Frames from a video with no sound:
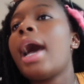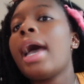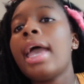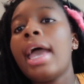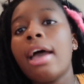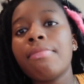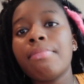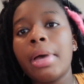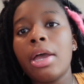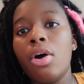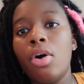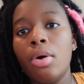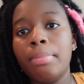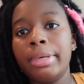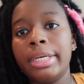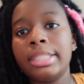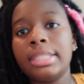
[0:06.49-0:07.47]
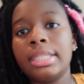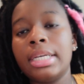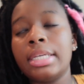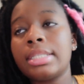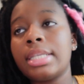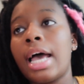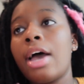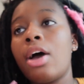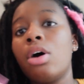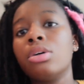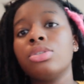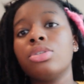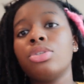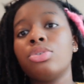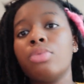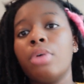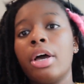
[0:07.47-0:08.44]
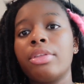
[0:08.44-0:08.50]
I have my own business. I
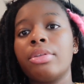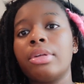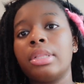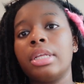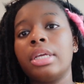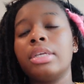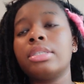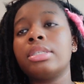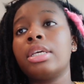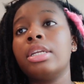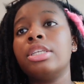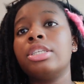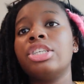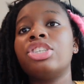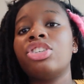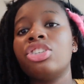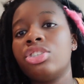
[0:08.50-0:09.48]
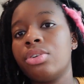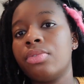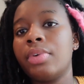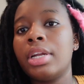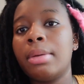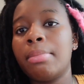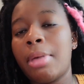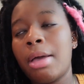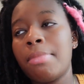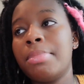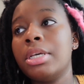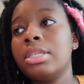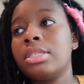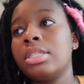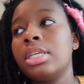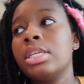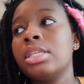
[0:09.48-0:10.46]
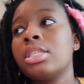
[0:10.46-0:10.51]
also do other things in addition to running my
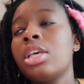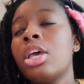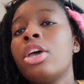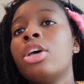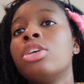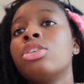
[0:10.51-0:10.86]
business.